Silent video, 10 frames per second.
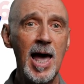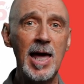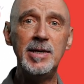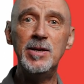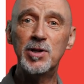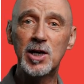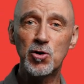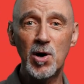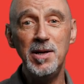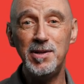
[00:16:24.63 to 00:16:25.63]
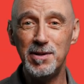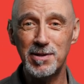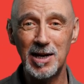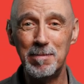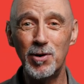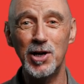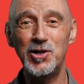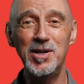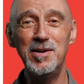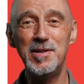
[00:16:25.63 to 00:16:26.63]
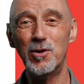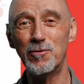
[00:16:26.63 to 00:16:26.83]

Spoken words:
and in the crazy celebrations.